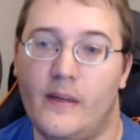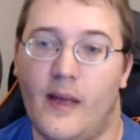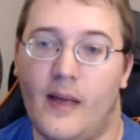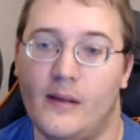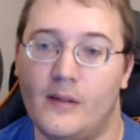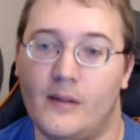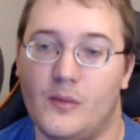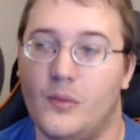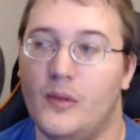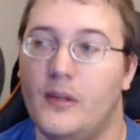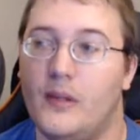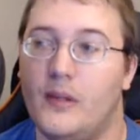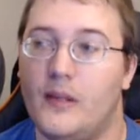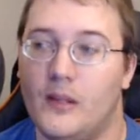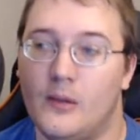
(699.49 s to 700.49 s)
That is
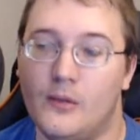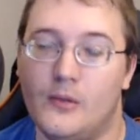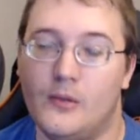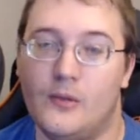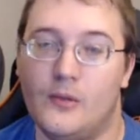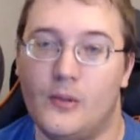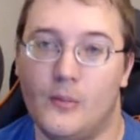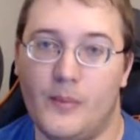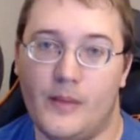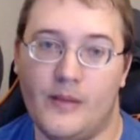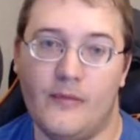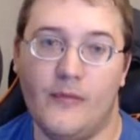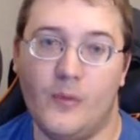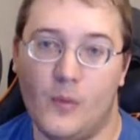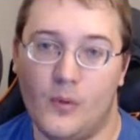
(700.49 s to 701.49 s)
what guilds should be
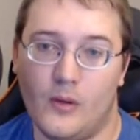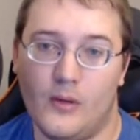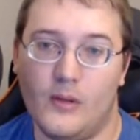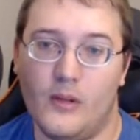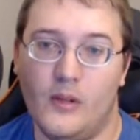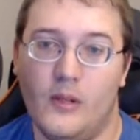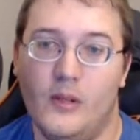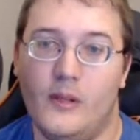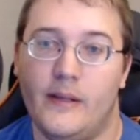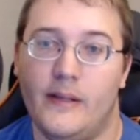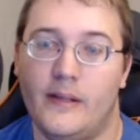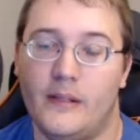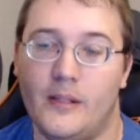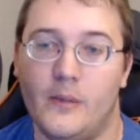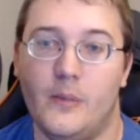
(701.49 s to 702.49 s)
for,
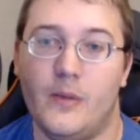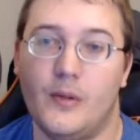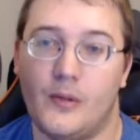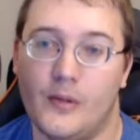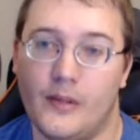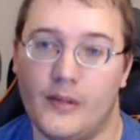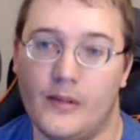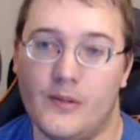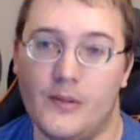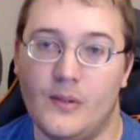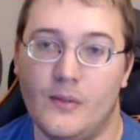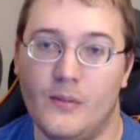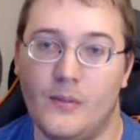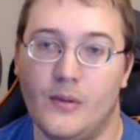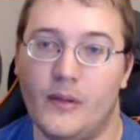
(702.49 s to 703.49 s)
and communities,
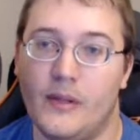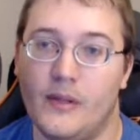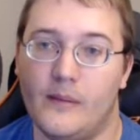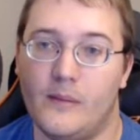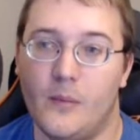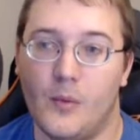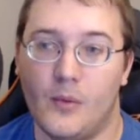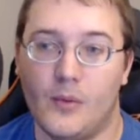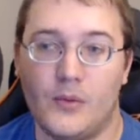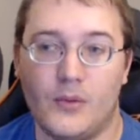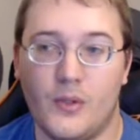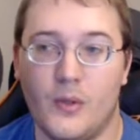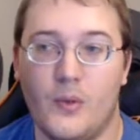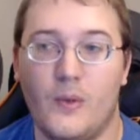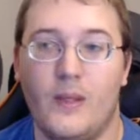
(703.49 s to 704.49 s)
but more
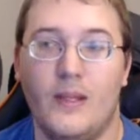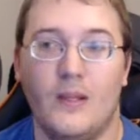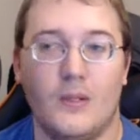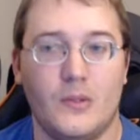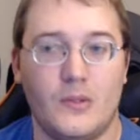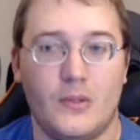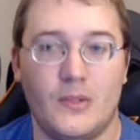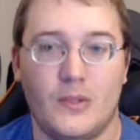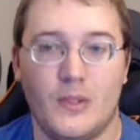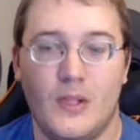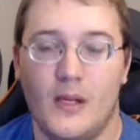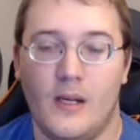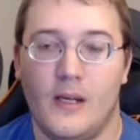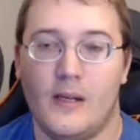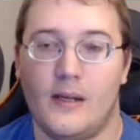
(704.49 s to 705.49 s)
so guilds.
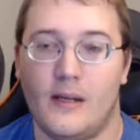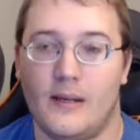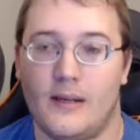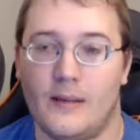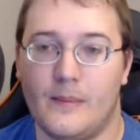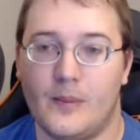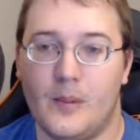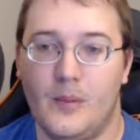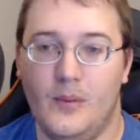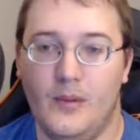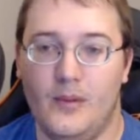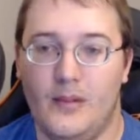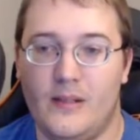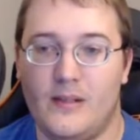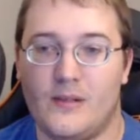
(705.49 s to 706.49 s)

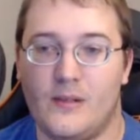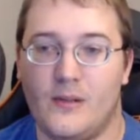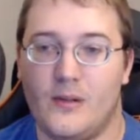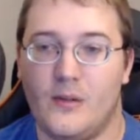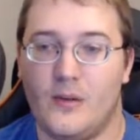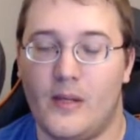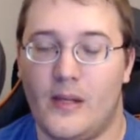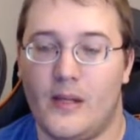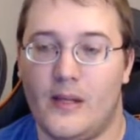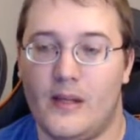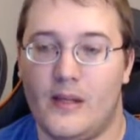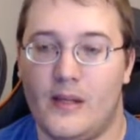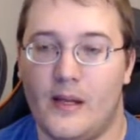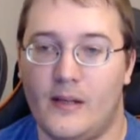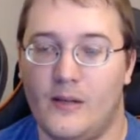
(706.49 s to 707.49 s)
Communities are
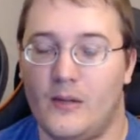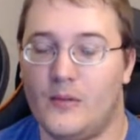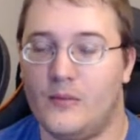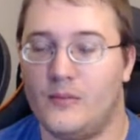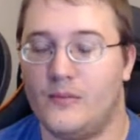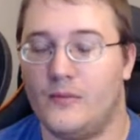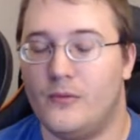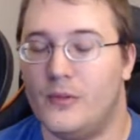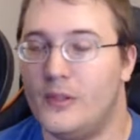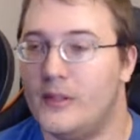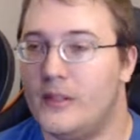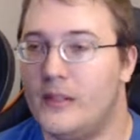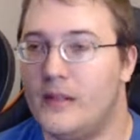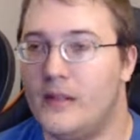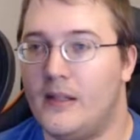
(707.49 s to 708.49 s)
okay. I don't
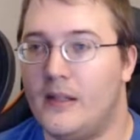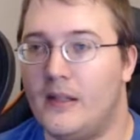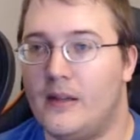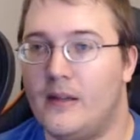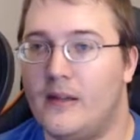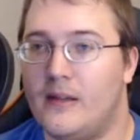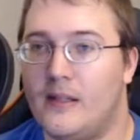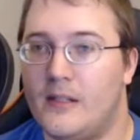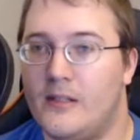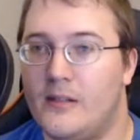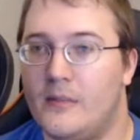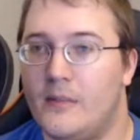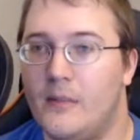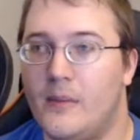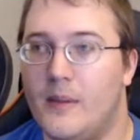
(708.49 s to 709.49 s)
really think that they
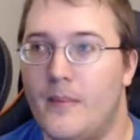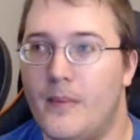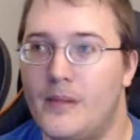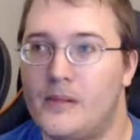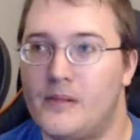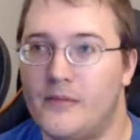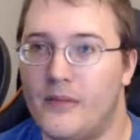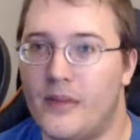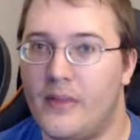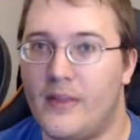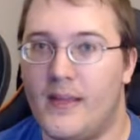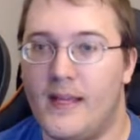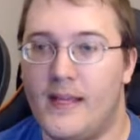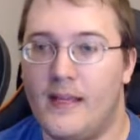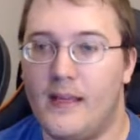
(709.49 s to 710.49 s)
should be much of a
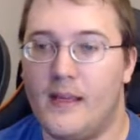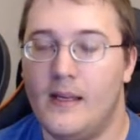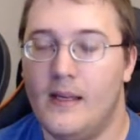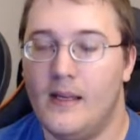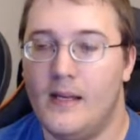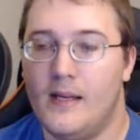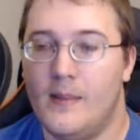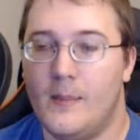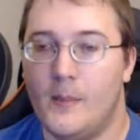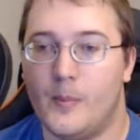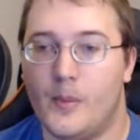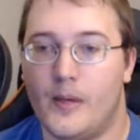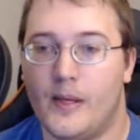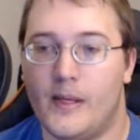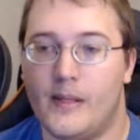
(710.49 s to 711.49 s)
thing,
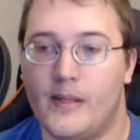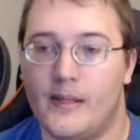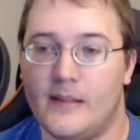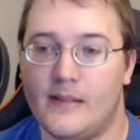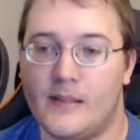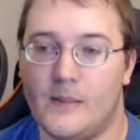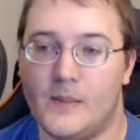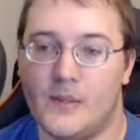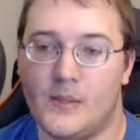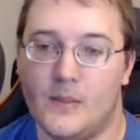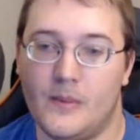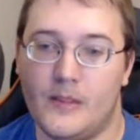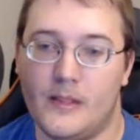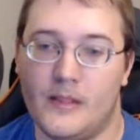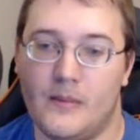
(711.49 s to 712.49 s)
but that seems to
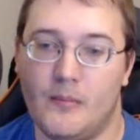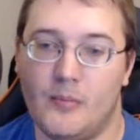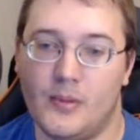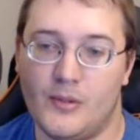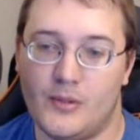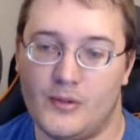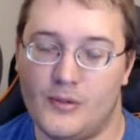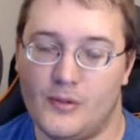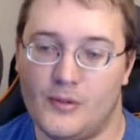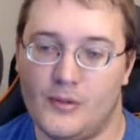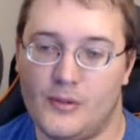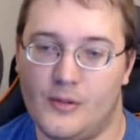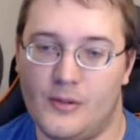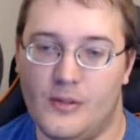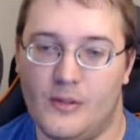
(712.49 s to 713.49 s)
be
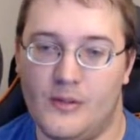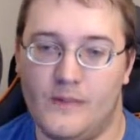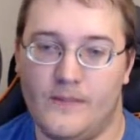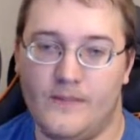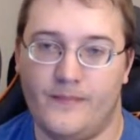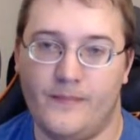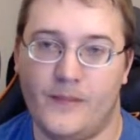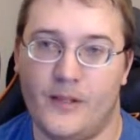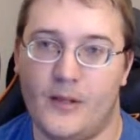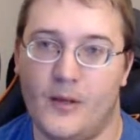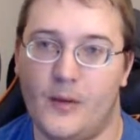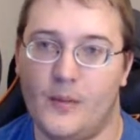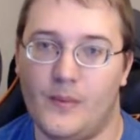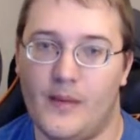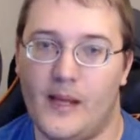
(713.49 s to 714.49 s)
Blizzard's,
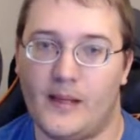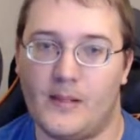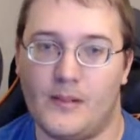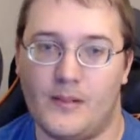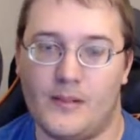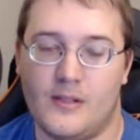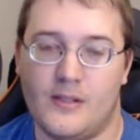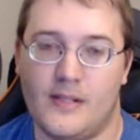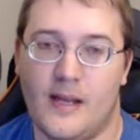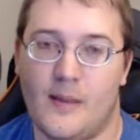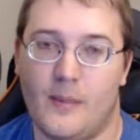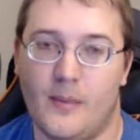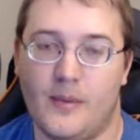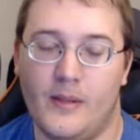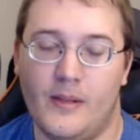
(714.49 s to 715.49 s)
next
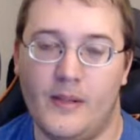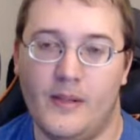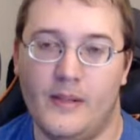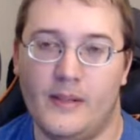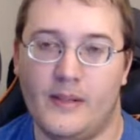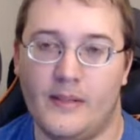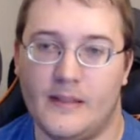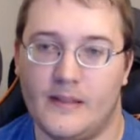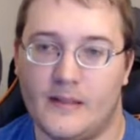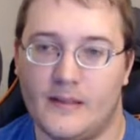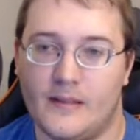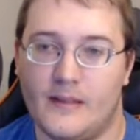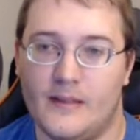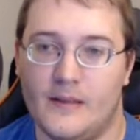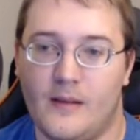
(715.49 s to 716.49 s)
step
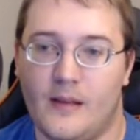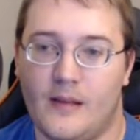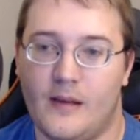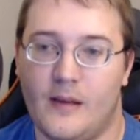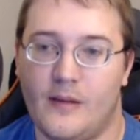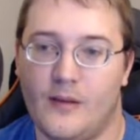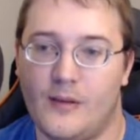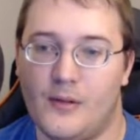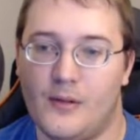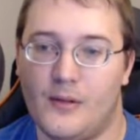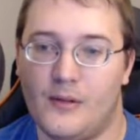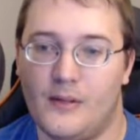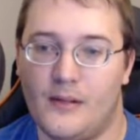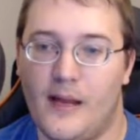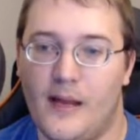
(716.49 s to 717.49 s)
is another
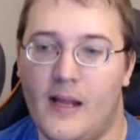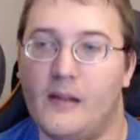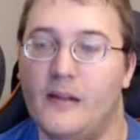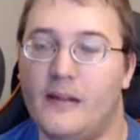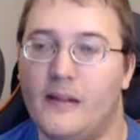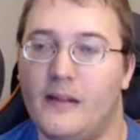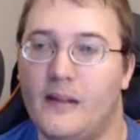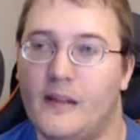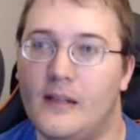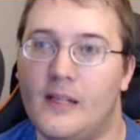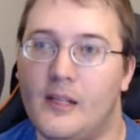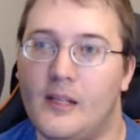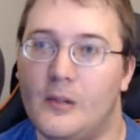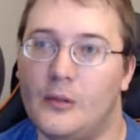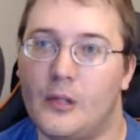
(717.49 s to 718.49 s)
nail in the
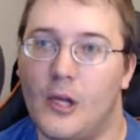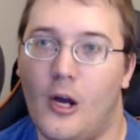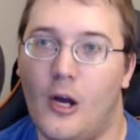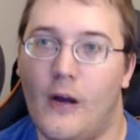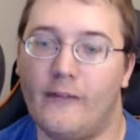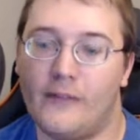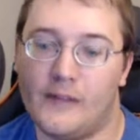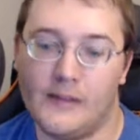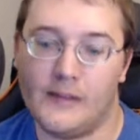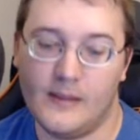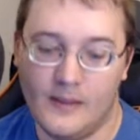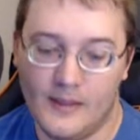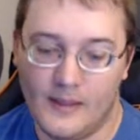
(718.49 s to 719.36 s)
guild coffin.